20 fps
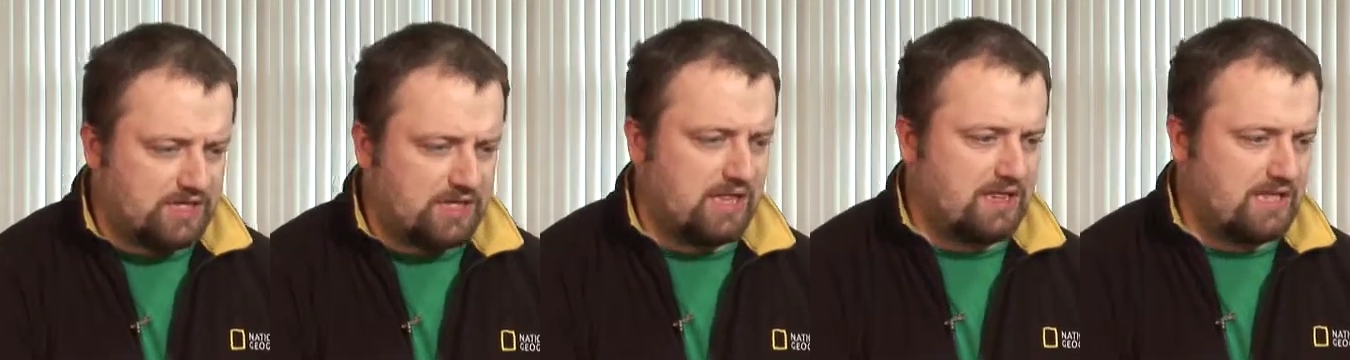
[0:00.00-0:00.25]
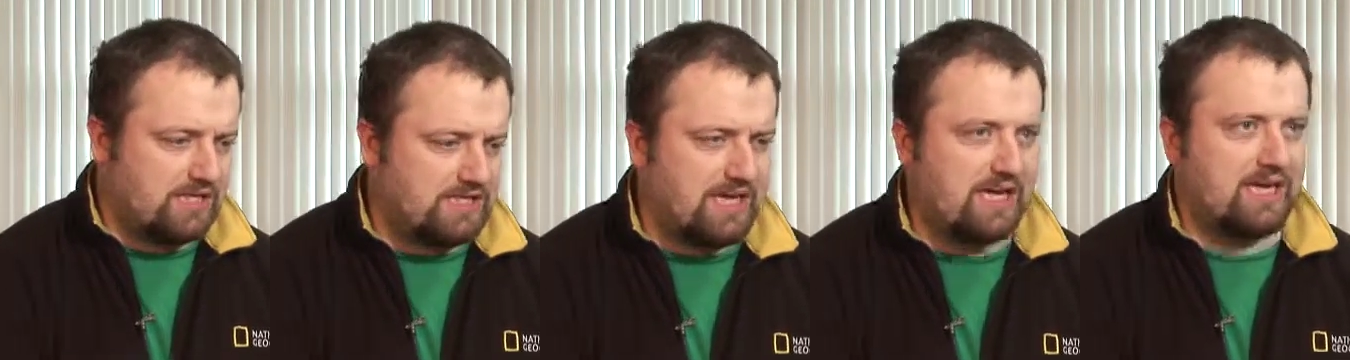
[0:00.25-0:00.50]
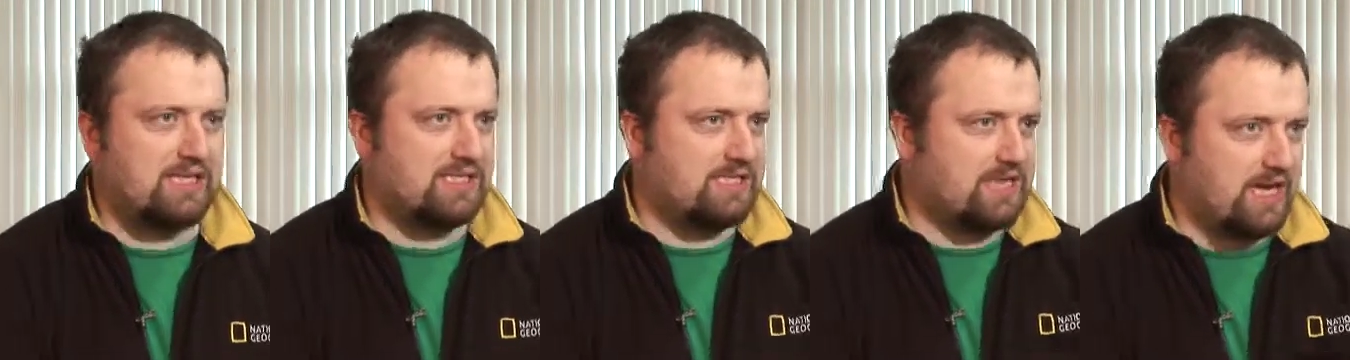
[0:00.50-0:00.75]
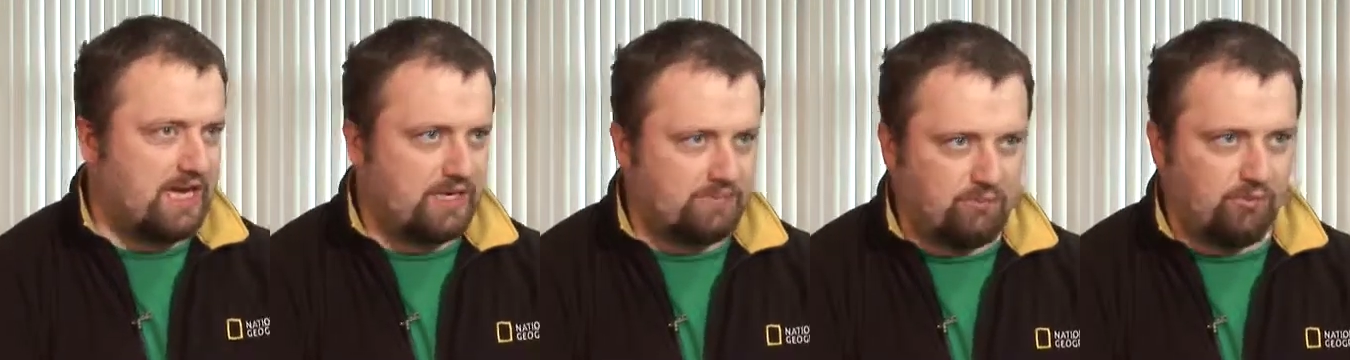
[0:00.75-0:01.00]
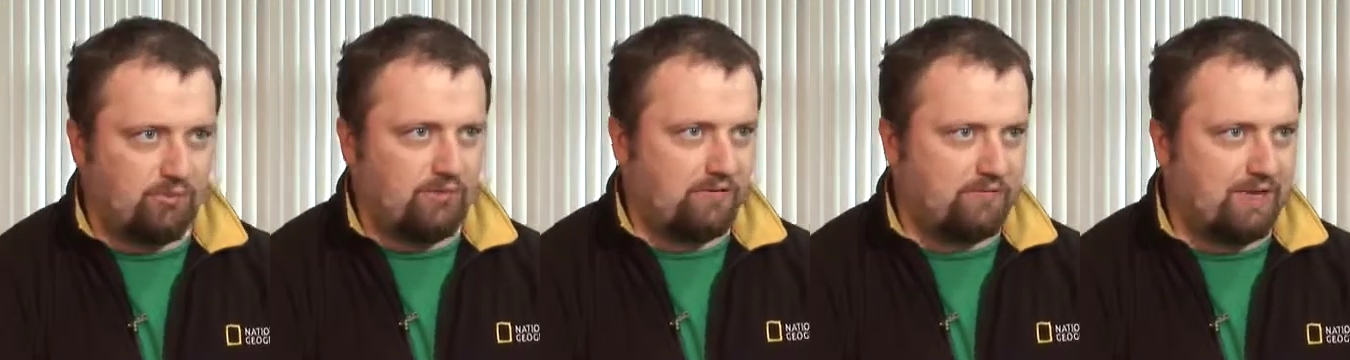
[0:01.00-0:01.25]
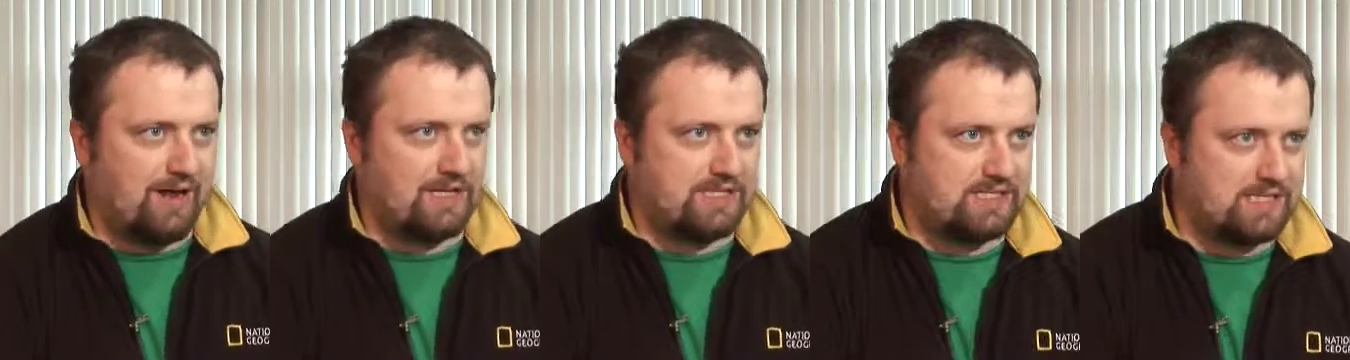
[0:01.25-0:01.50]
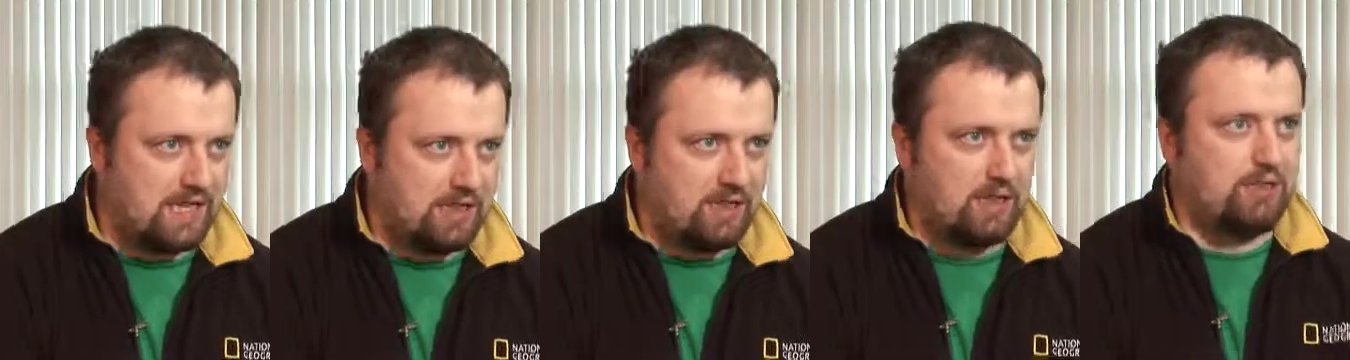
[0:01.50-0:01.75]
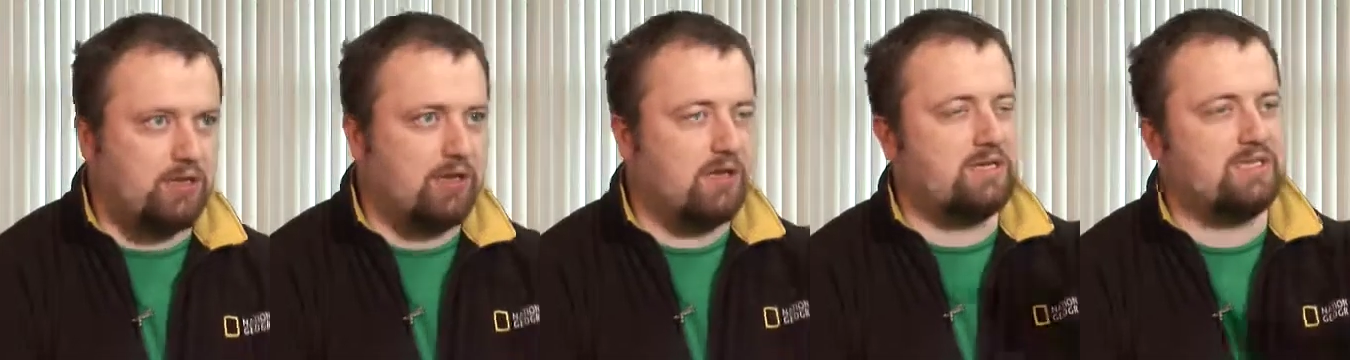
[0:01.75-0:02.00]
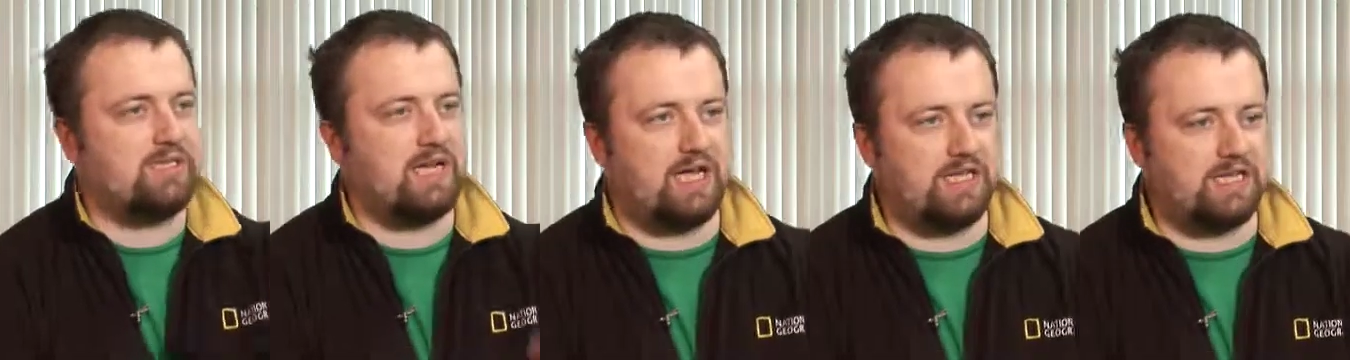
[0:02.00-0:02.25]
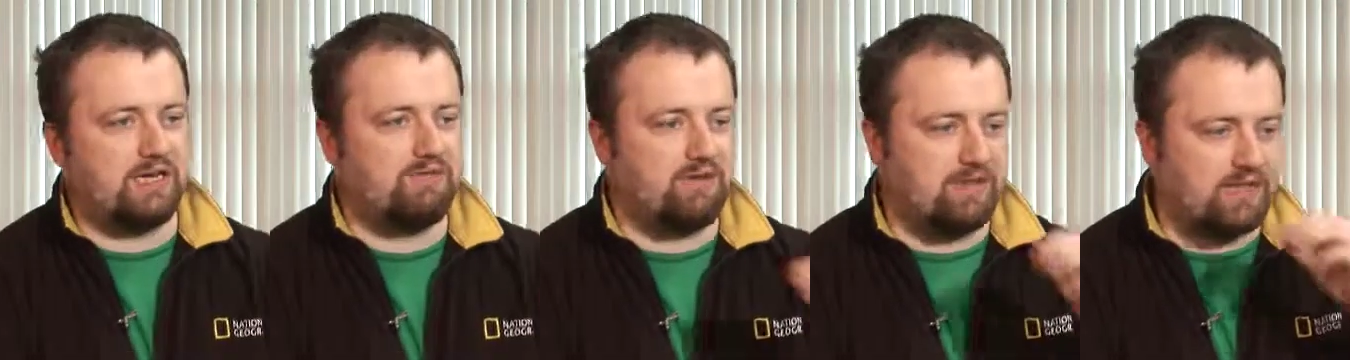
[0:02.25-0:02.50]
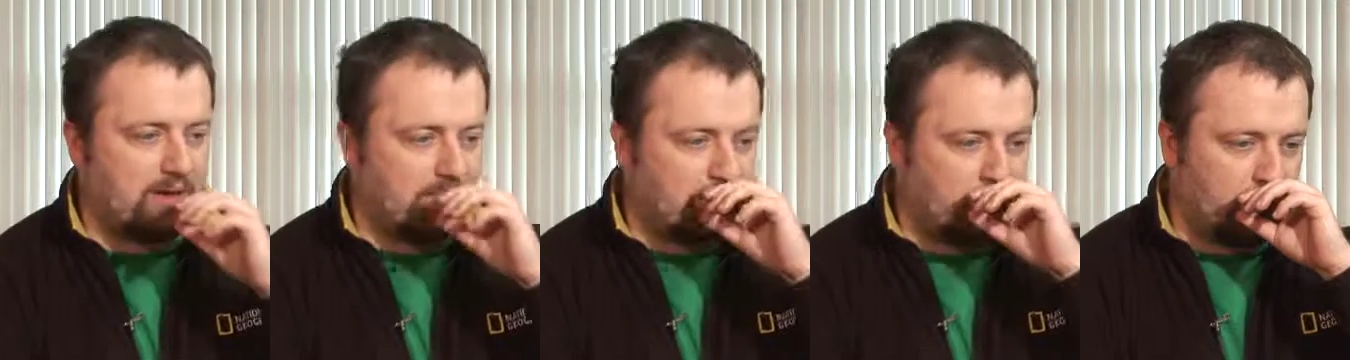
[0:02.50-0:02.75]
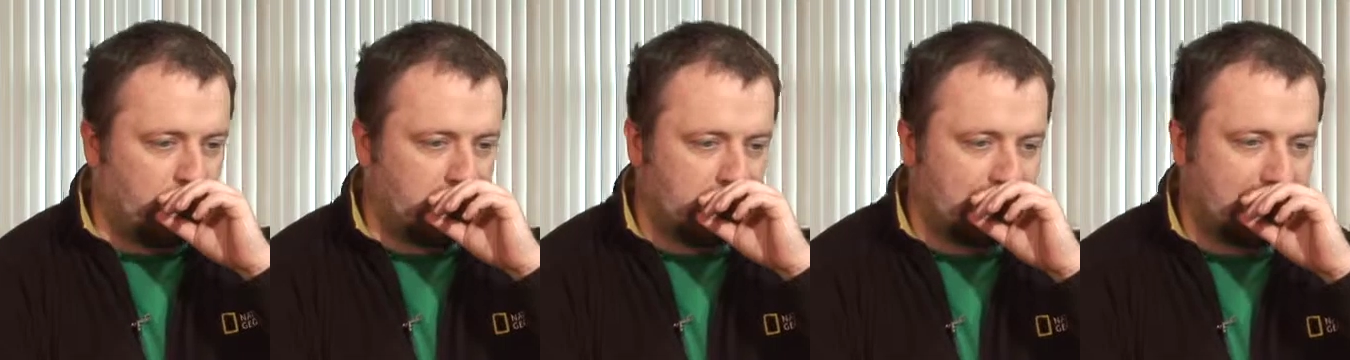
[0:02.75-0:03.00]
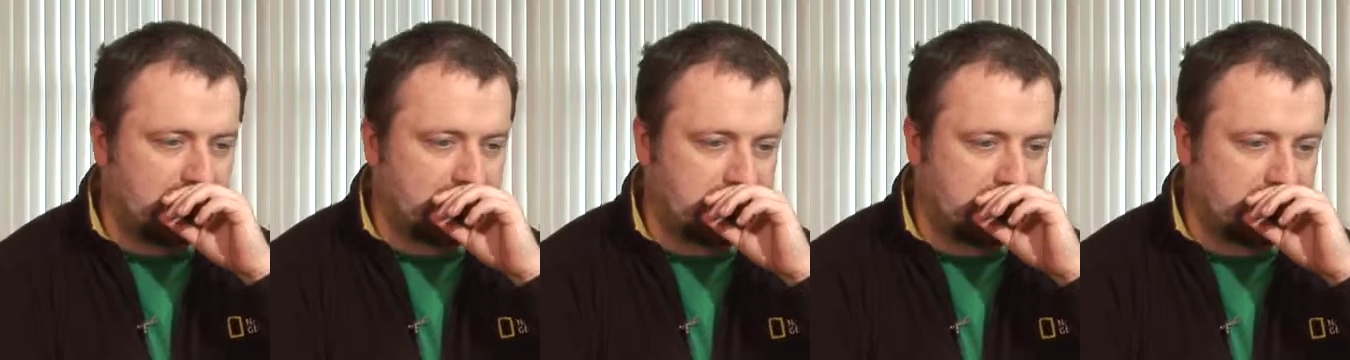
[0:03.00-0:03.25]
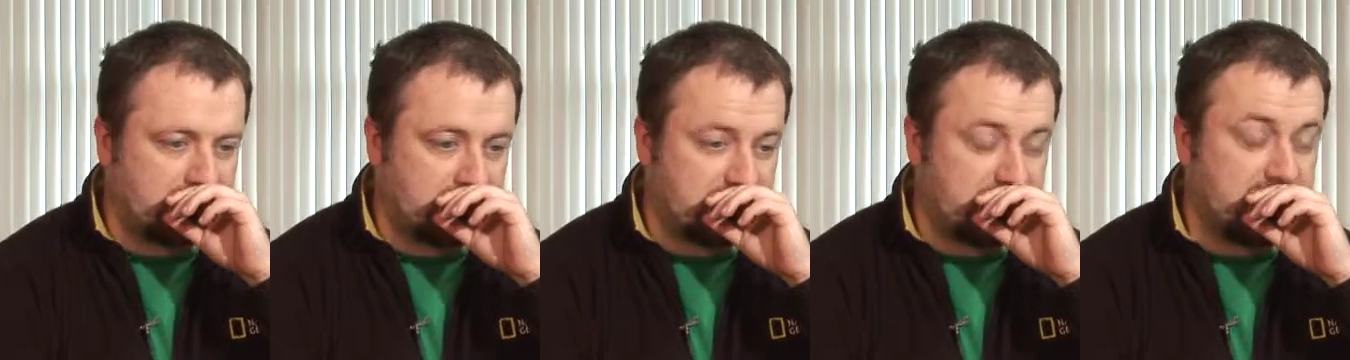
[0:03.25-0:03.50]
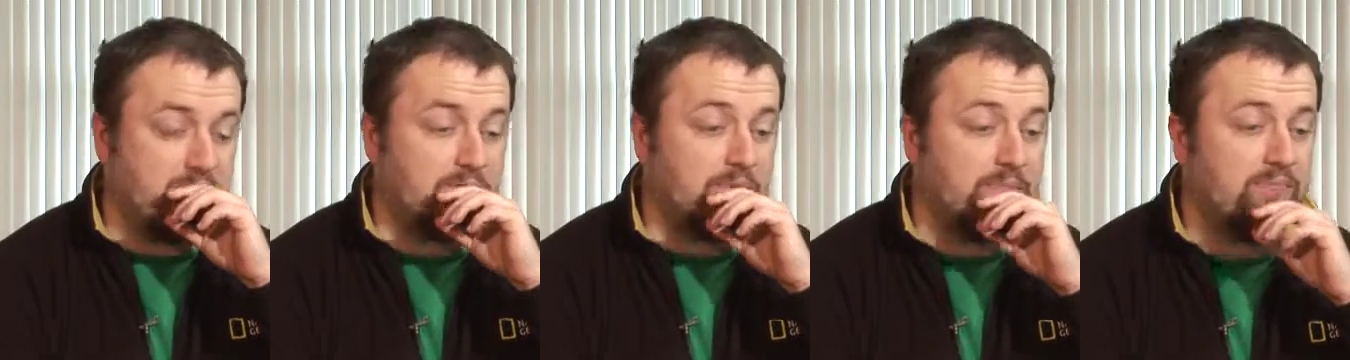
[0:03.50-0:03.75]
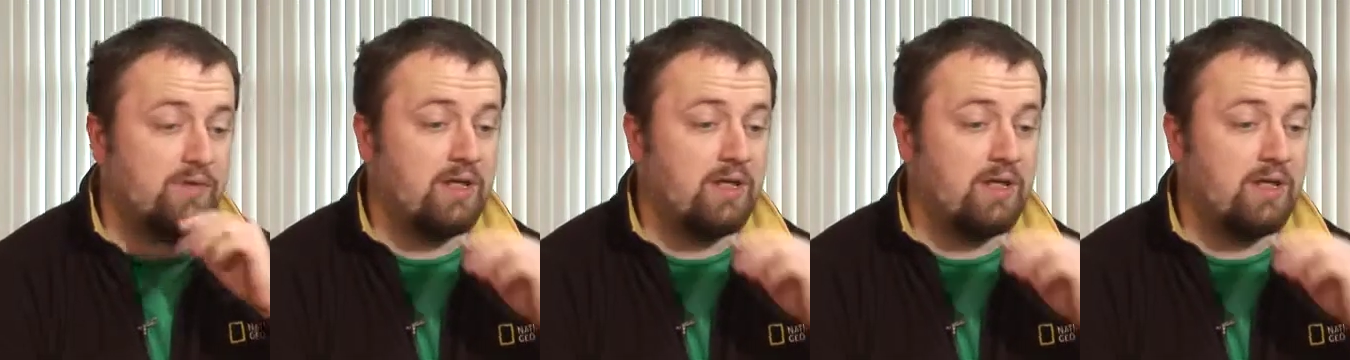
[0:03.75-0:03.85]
then the second stage more advanced, and then the third stage after that more advanced still.